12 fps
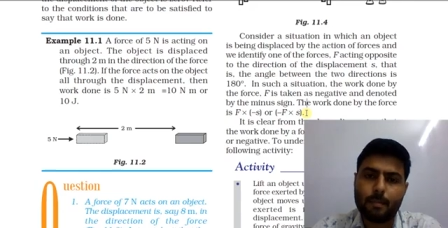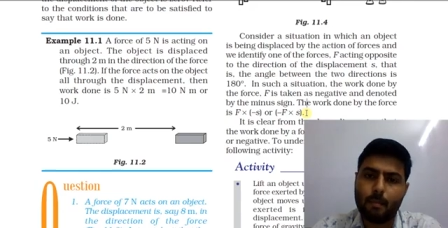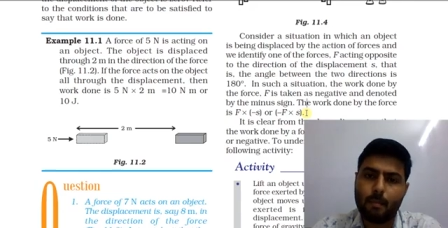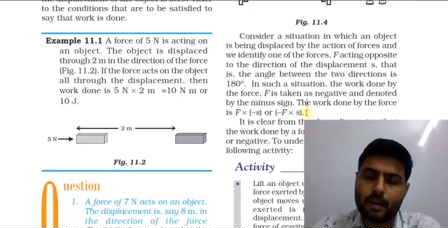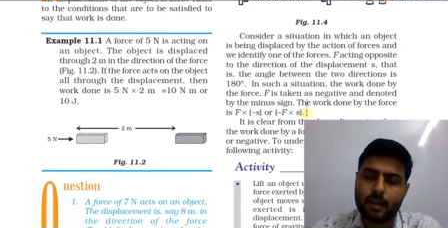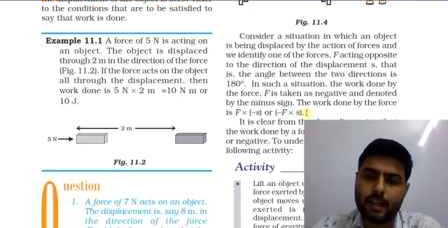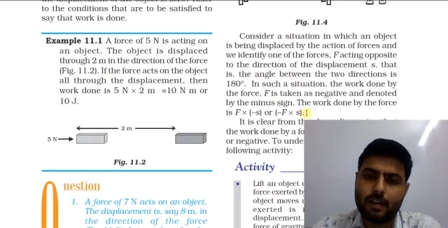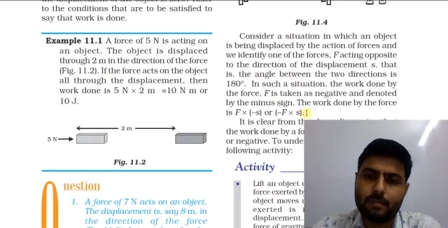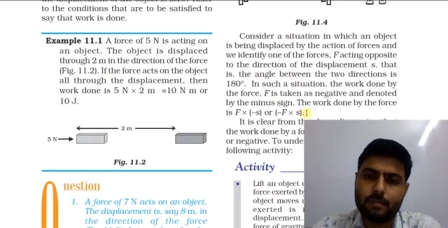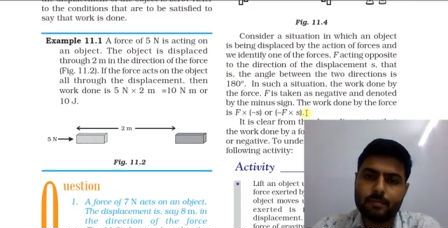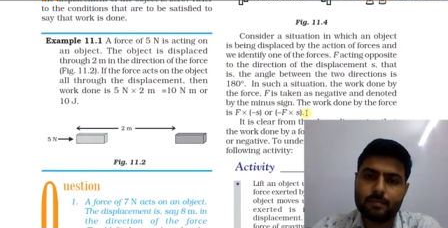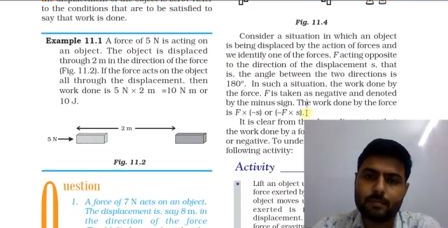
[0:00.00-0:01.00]
bottle.
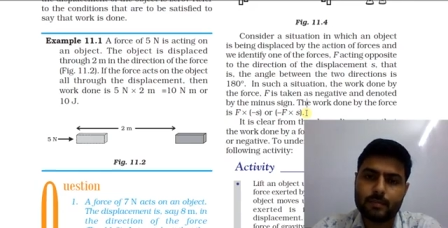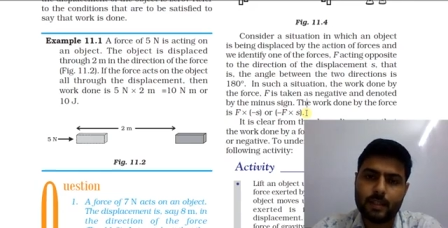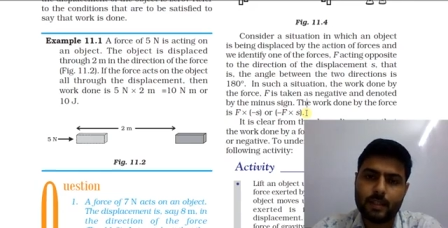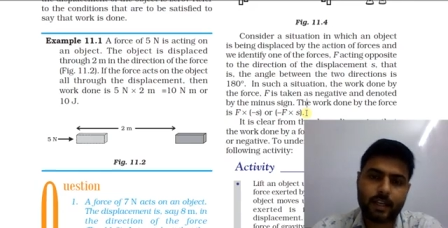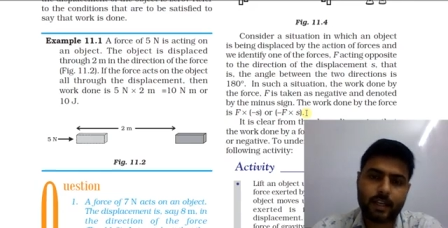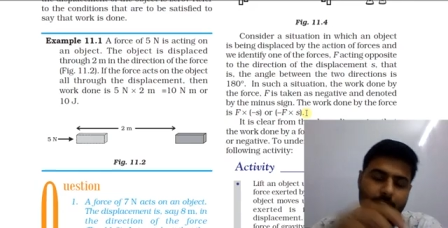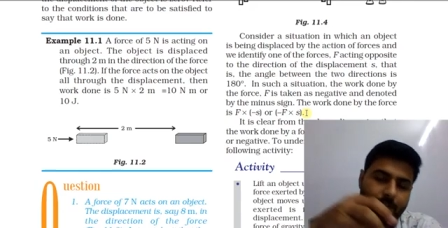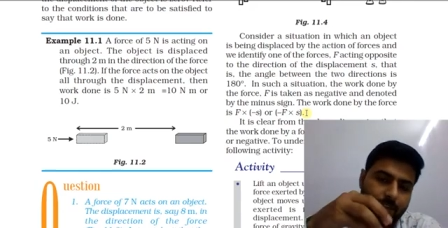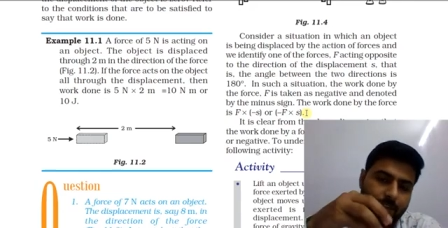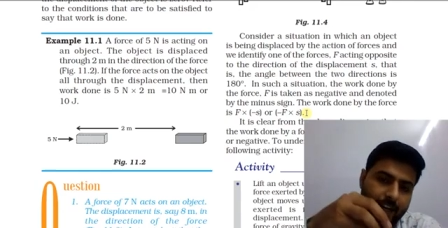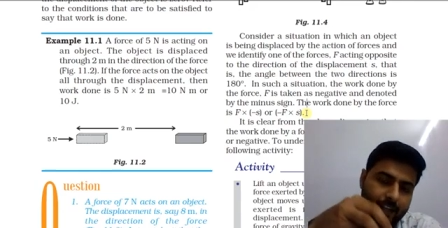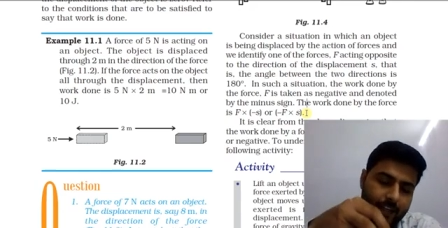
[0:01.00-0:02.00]
If
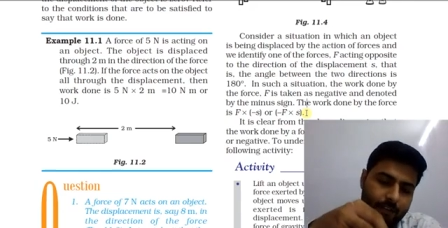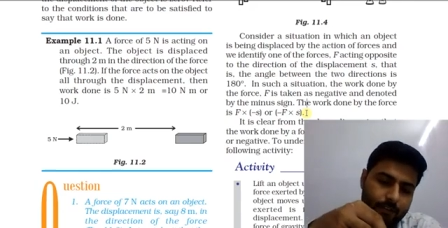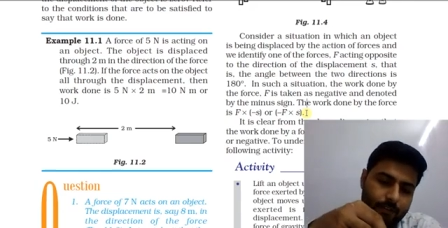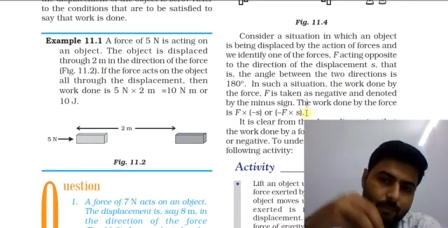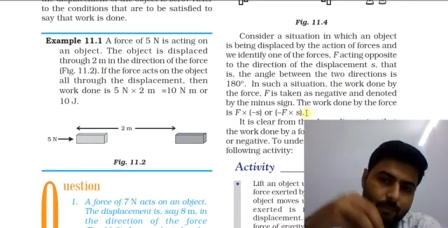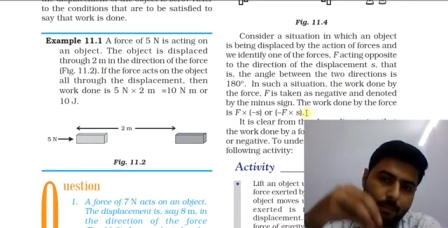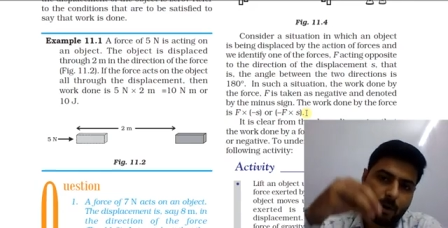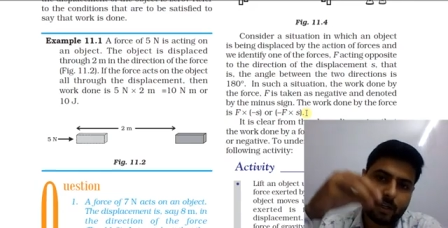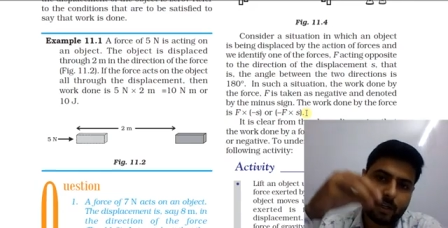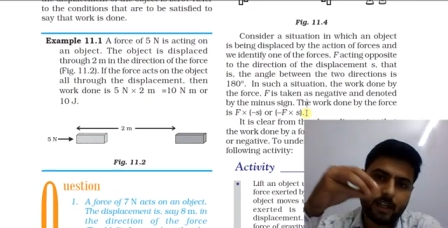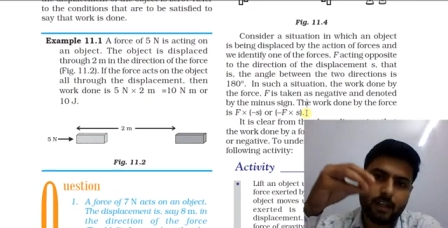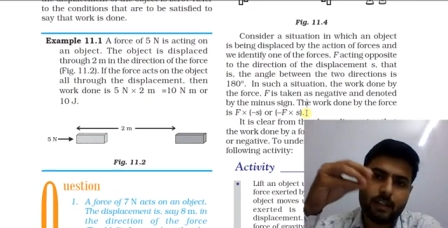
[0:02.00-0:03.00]
I lift the
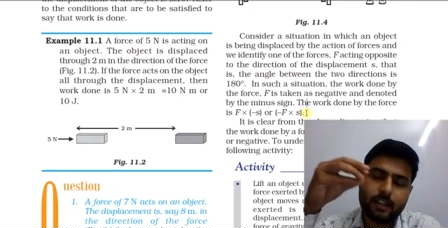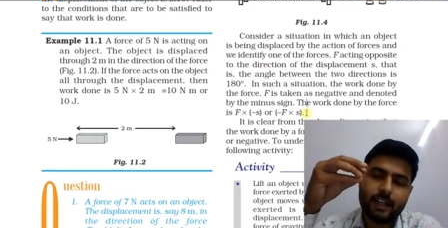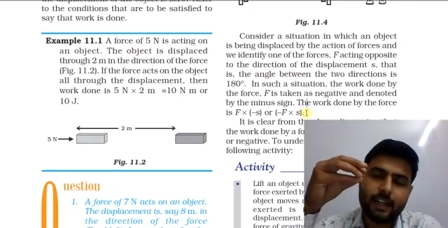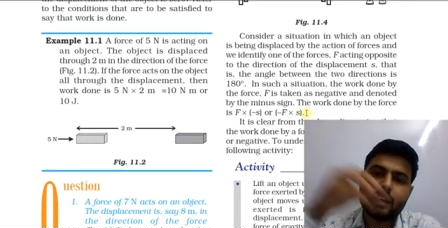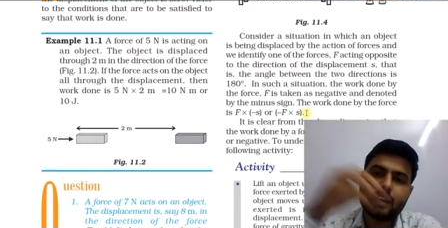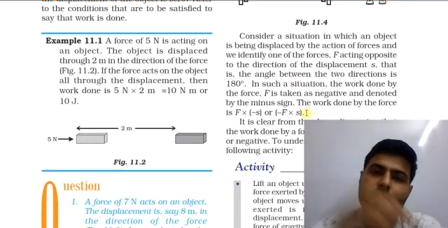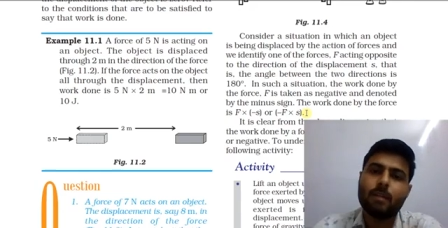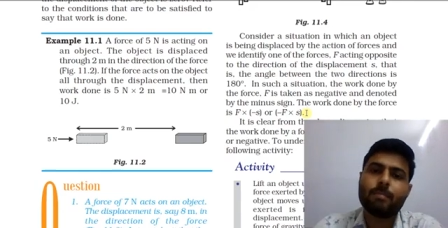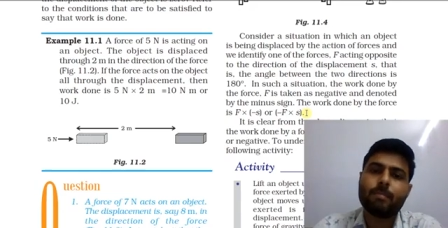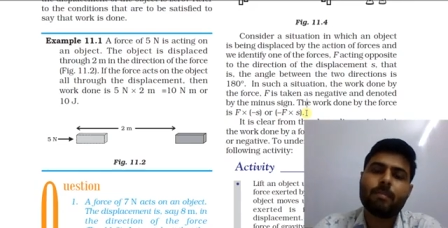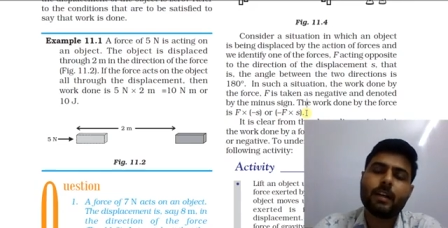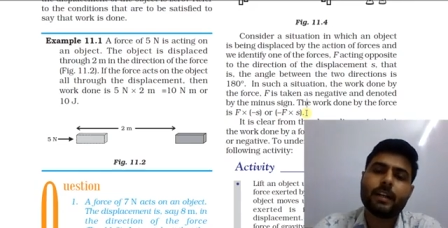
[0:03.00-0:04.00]
bottle in
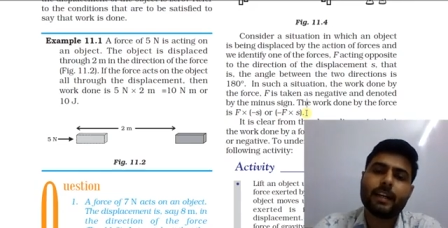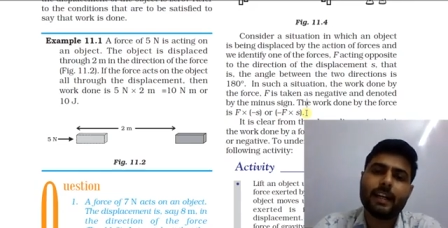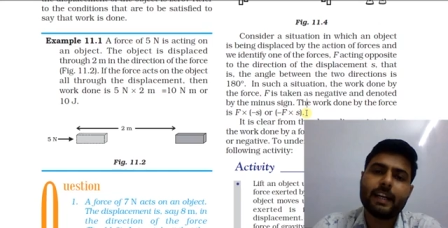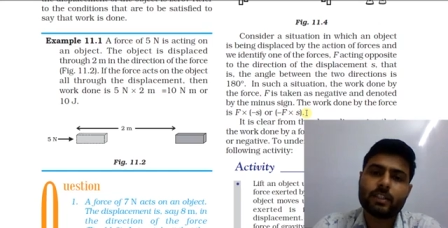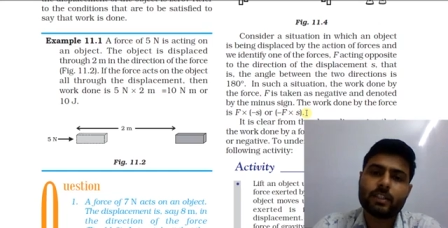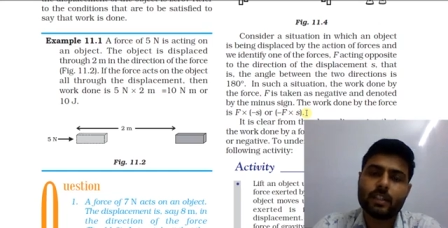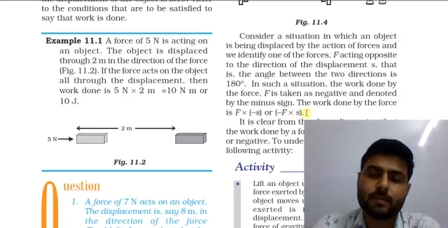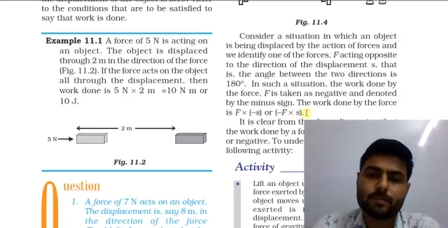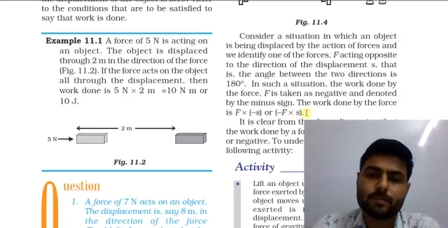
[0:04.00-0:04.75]
upward direction,